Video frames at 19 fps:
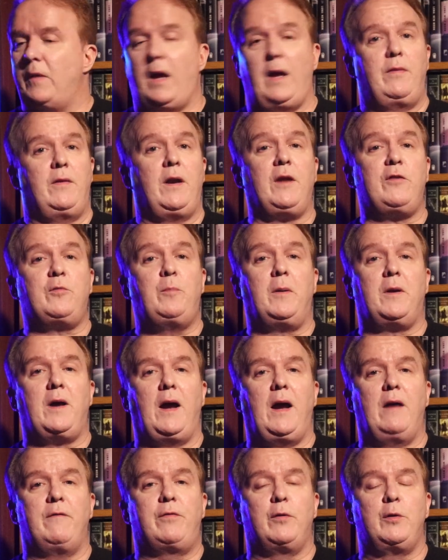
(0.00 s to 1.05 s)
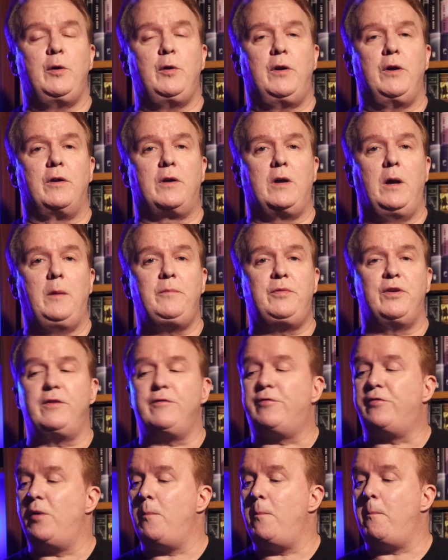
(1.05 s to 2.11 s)
And the next book I have for you here comes
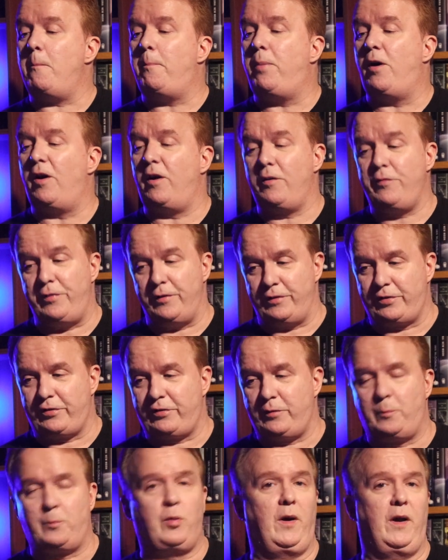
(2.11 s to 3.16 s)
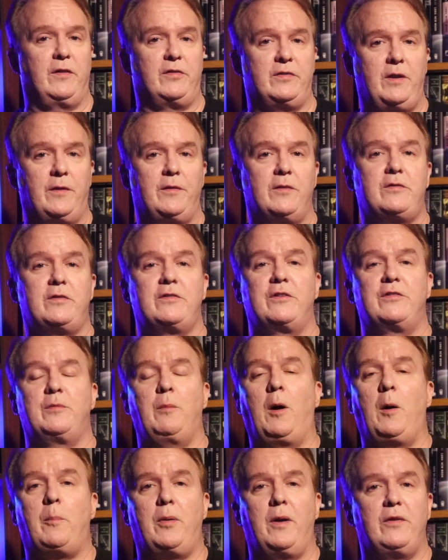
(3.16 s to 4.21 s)
in from Parvus Press. Now this is a
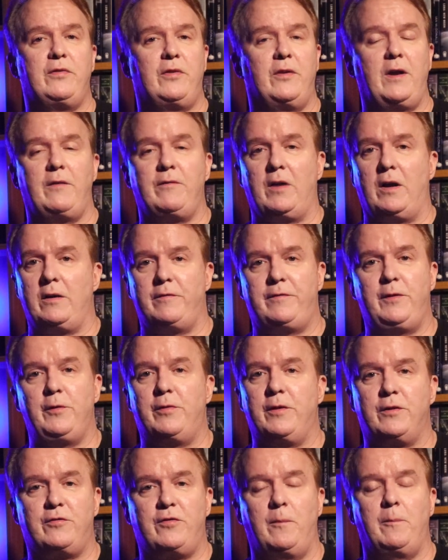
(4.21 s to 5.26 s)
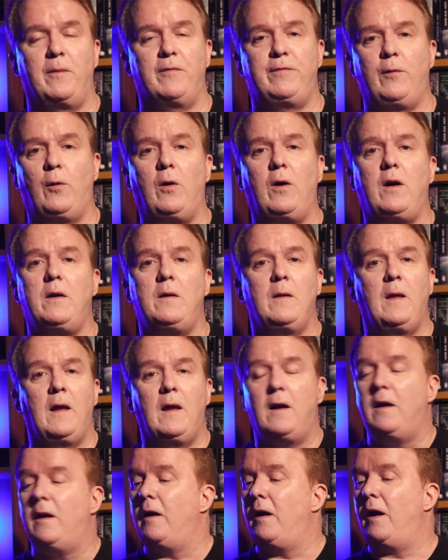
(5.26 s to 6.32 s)
small press that I've gotten a few things from before.
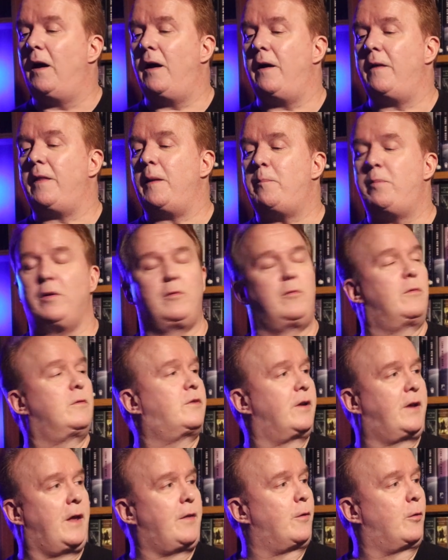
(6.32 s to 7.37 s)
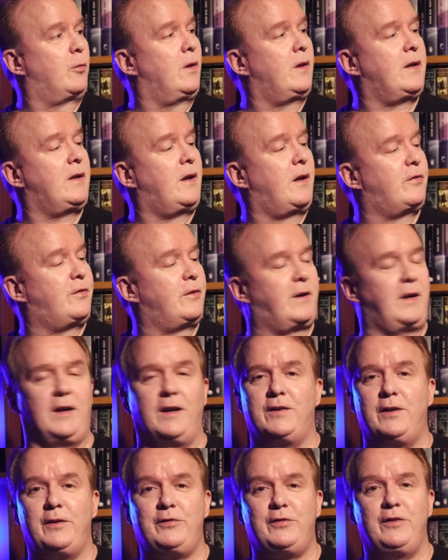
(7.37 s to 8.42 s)
Uh, they put together really nice-looking
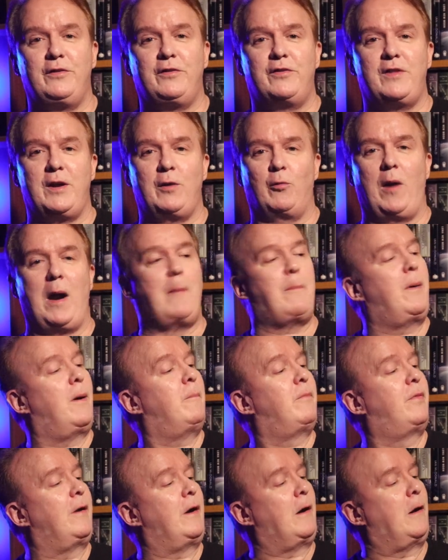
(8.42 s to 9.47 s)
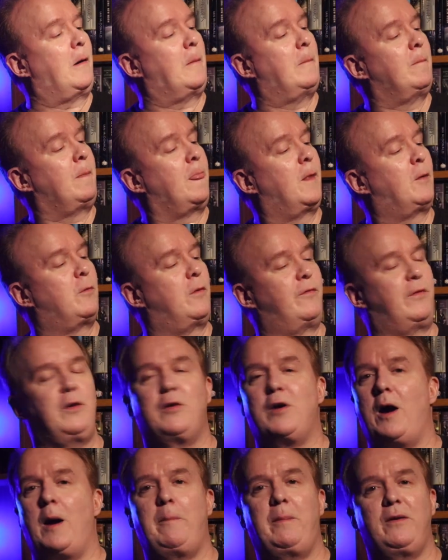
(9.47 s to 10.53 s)
editions. They wrap up their
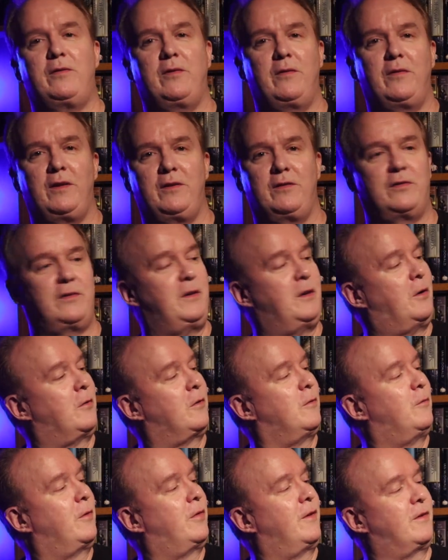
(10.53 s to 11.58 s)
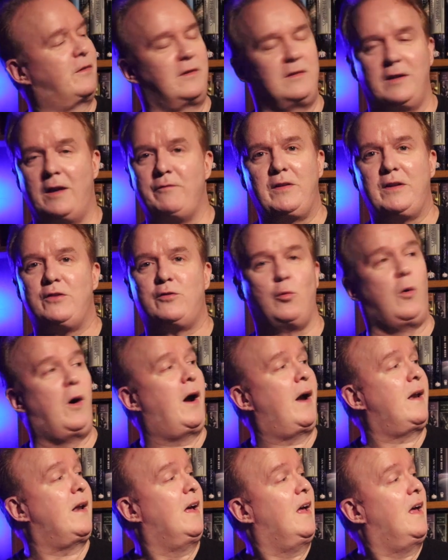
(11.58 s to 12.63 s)
review copies and these, you know, with this lovely
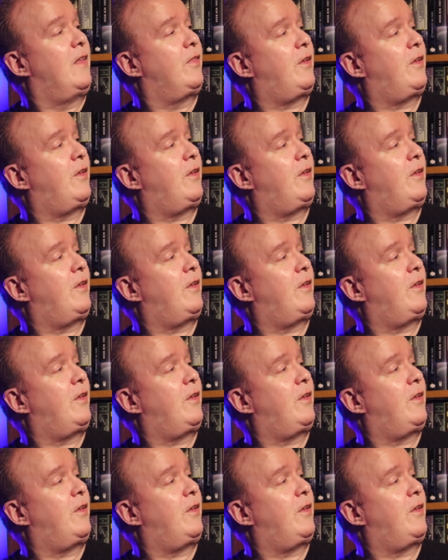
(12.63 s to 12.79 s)
twine.